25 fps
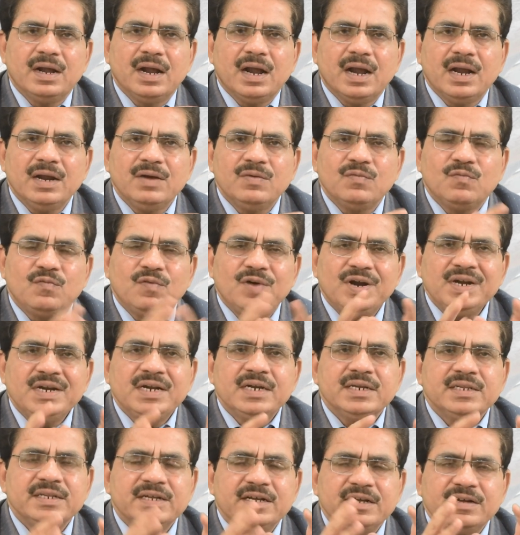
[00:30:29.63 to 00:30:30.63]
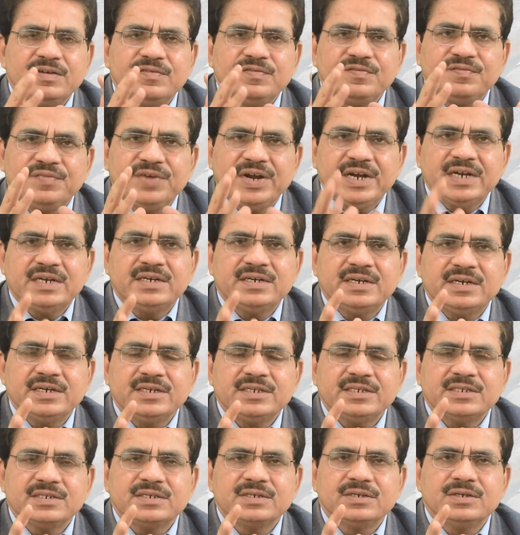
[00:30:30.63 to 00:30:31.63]
and what are the
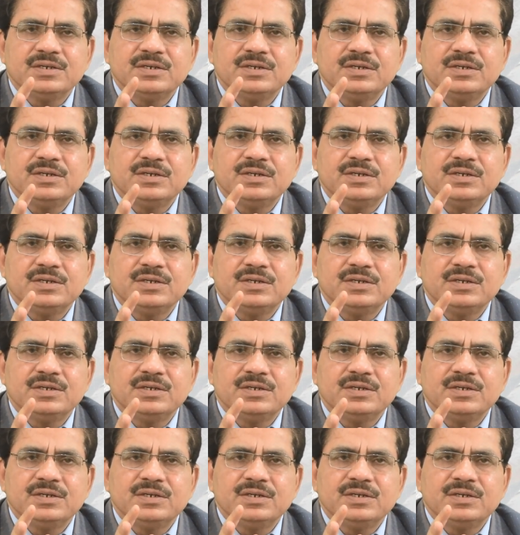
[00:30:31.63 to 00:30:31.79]
factors